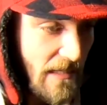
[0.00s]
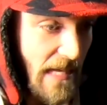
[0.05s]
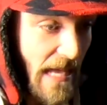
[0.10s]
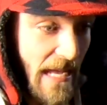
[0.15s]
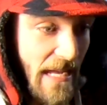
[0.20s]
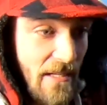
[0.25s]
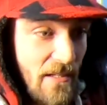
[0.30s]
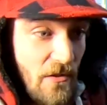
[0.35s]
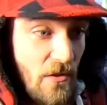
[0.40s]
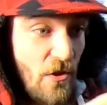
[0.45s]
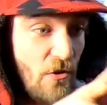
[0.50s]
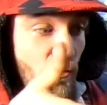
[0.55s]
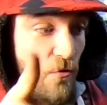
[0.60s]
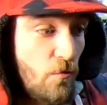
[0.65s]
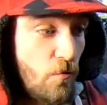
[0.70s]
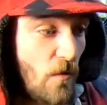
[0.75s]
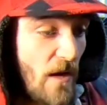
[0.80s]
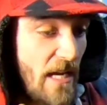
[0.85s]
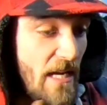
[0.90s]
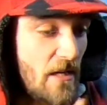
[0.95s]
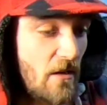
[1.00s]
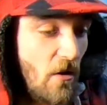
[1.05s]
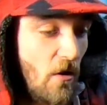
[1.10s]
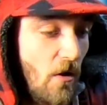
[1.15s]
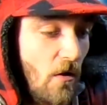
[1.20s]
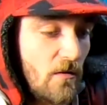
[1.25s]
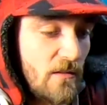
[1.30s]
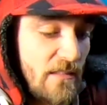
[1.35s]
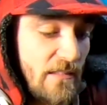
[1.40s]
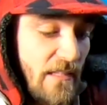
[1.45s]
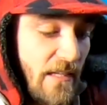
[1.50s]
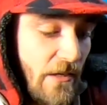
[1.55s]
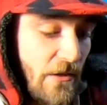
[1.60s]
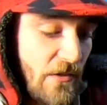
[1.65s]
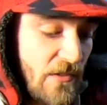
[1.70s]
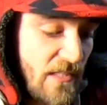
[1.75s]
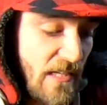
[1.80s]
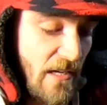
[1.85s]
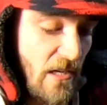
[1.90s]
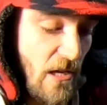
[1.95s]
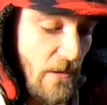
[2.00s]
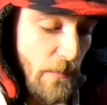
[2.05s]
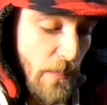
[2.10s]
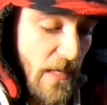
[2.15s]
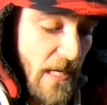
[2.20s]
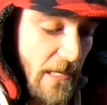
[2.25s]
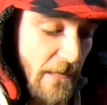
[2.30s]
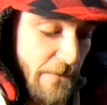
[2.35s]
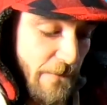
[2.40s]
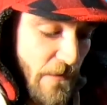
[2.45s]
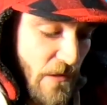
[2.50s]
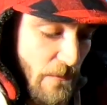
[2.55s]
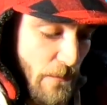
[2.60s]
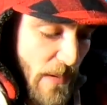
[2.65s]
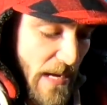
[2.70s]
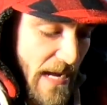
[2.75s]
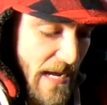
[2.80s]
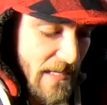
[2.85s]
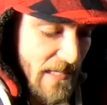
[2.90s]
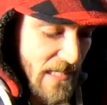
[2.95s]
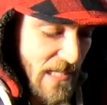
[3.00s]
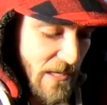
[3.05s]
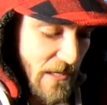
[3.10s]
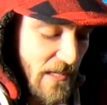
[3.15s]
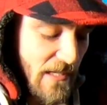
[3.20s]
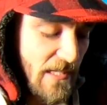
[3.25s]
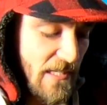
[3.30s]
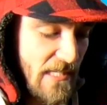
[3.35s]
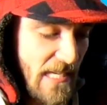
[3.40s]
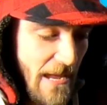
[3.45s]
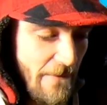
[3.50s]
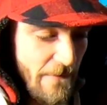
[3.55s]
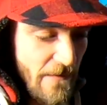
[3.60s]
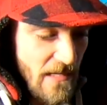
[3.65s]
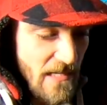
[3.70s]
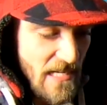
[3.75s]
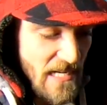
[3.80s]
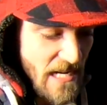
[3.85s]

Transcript: gained a great alternator setup, and for the past 7